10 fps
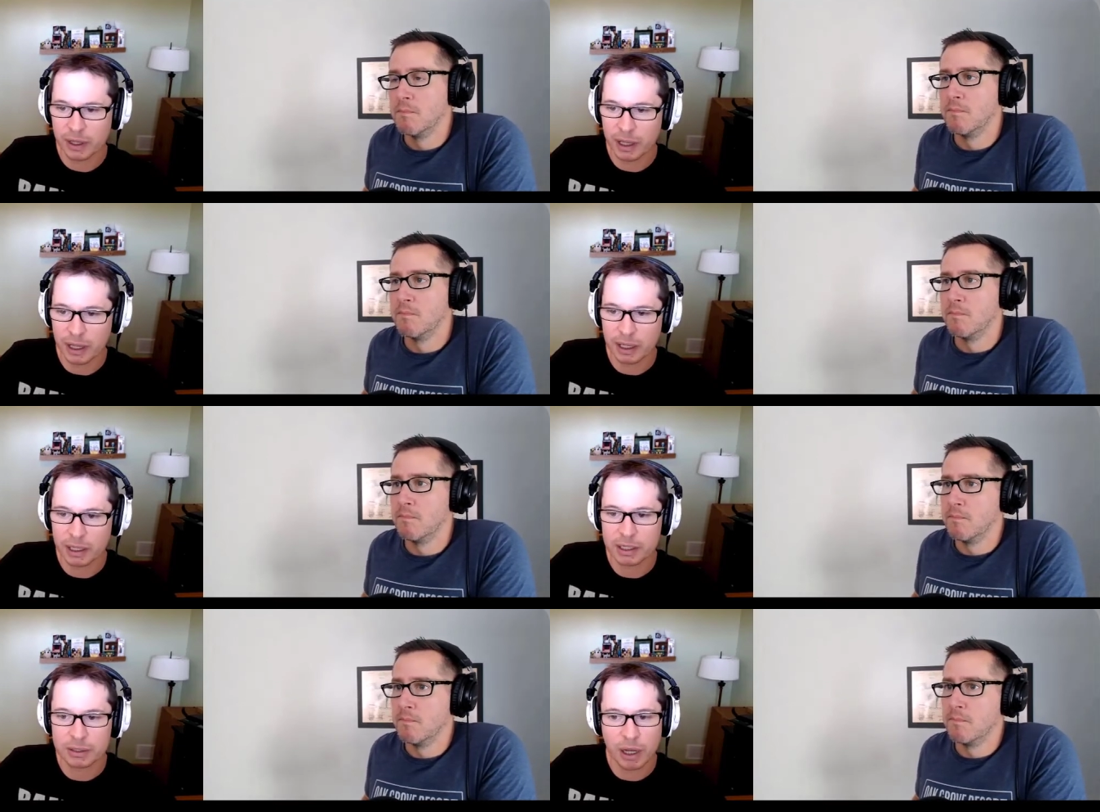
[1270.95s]

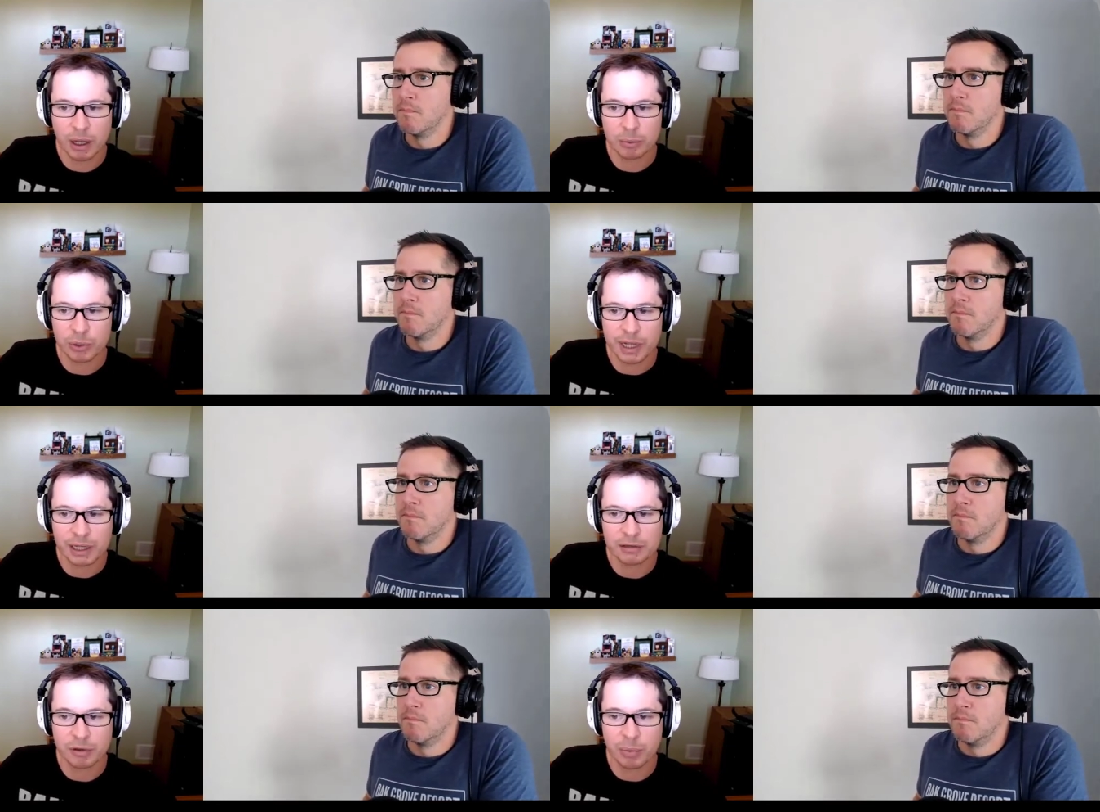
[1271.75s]
Speaker 1: and uh,
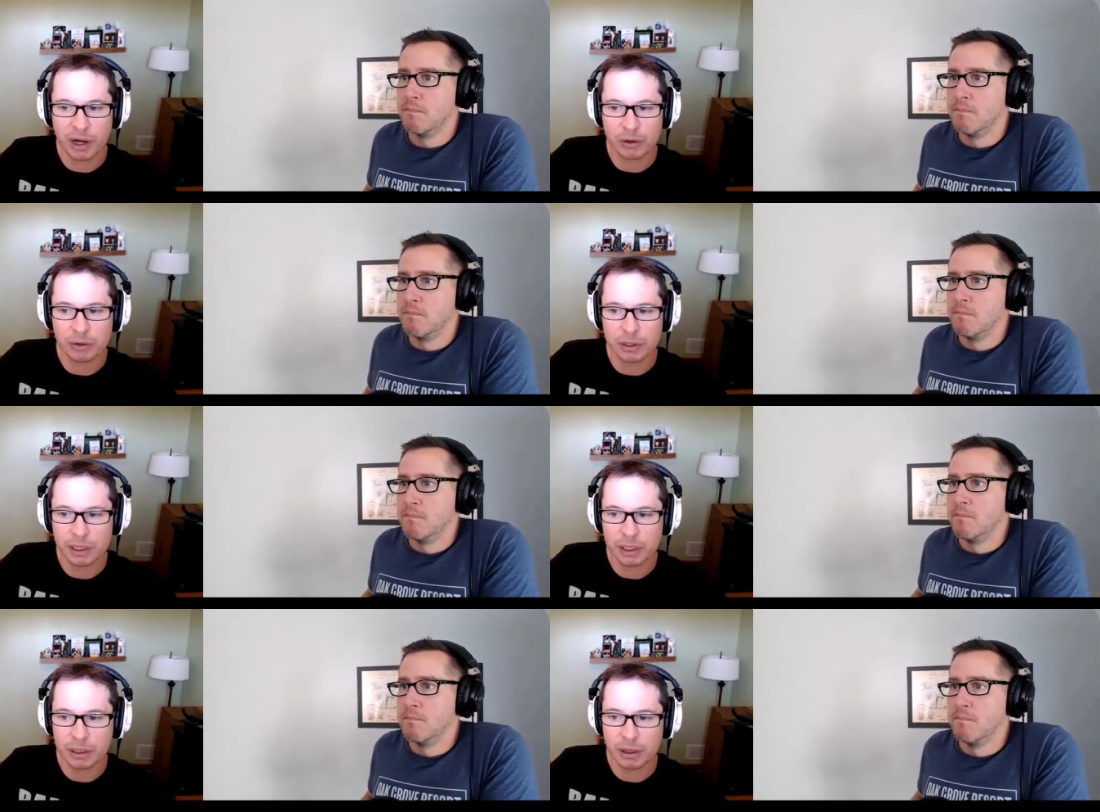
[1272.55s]
protective apparel
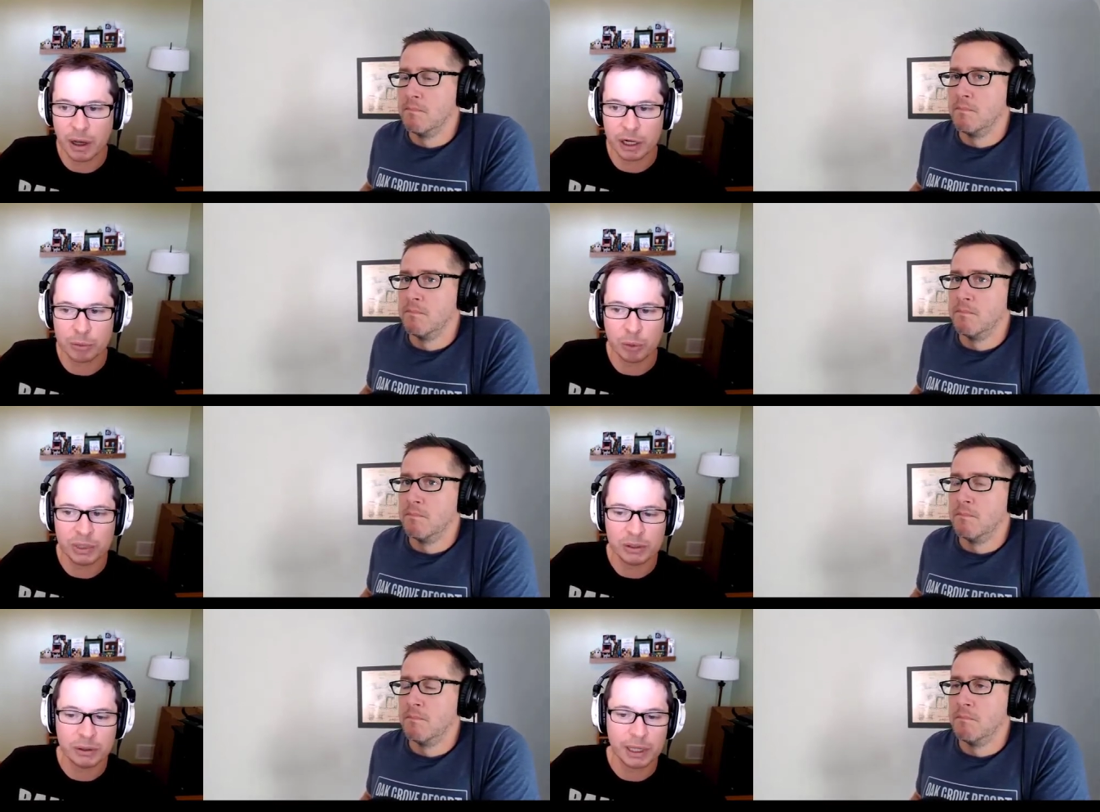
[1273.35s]
in
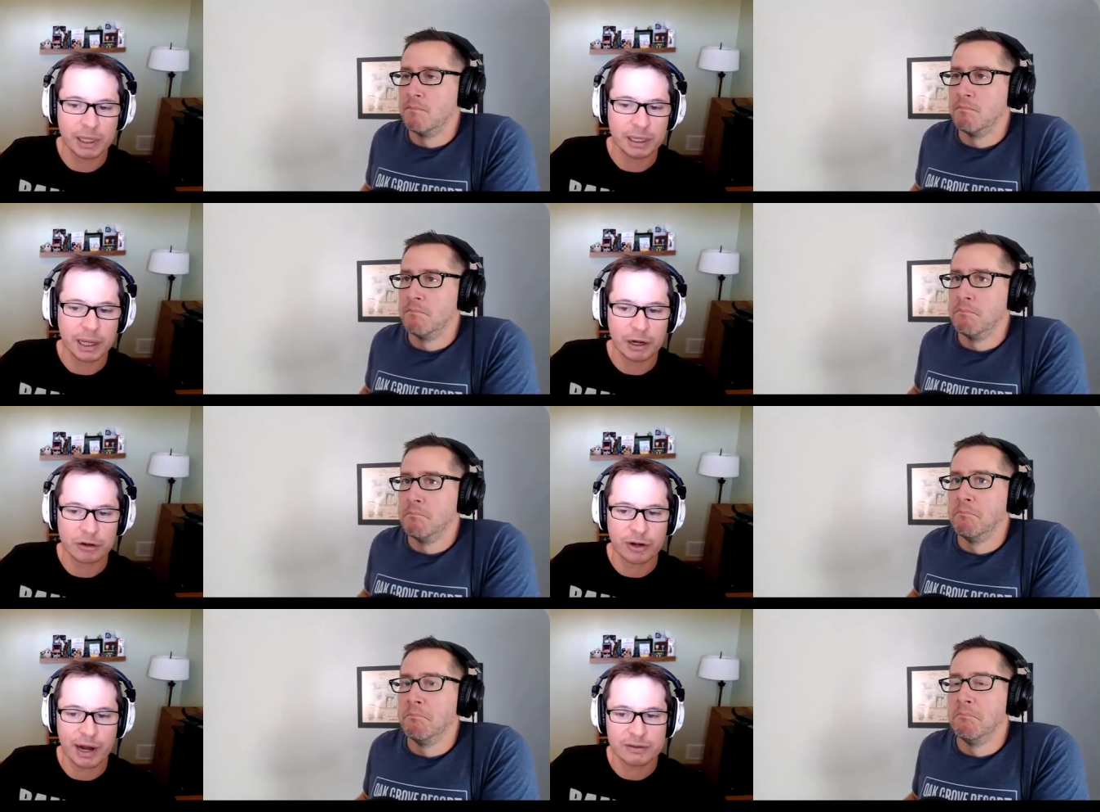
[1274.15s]
automobile and
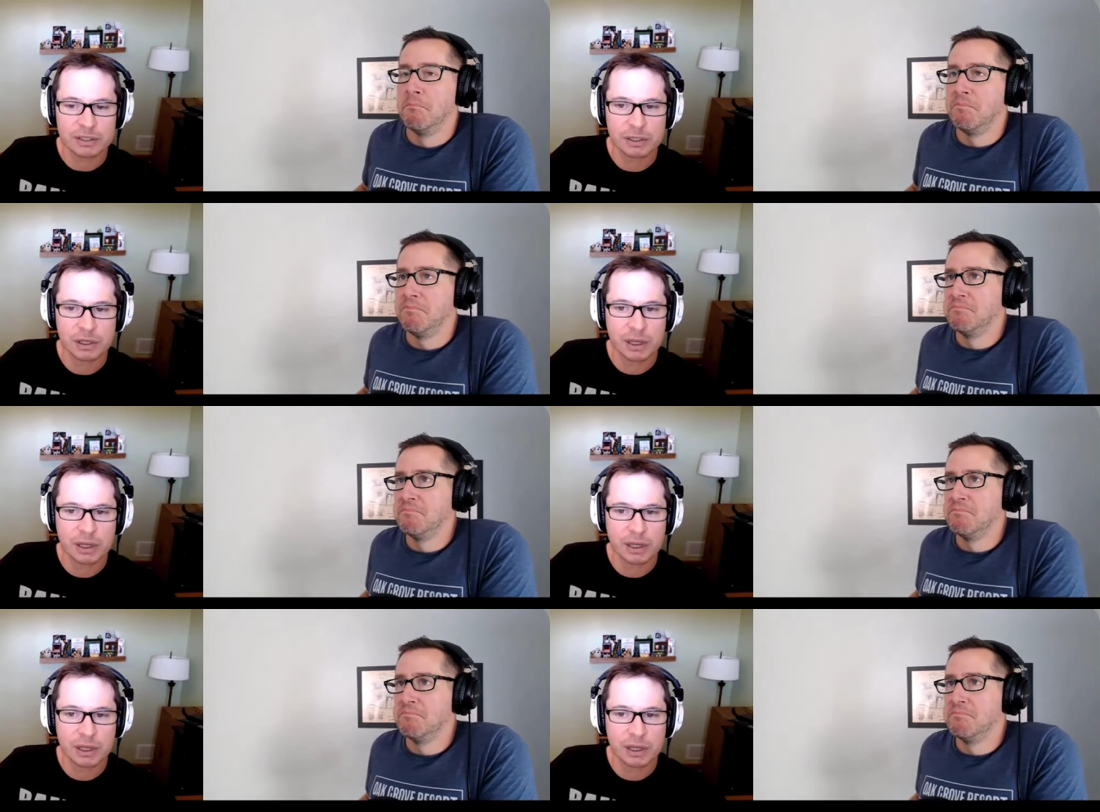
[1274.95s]
aircrafts.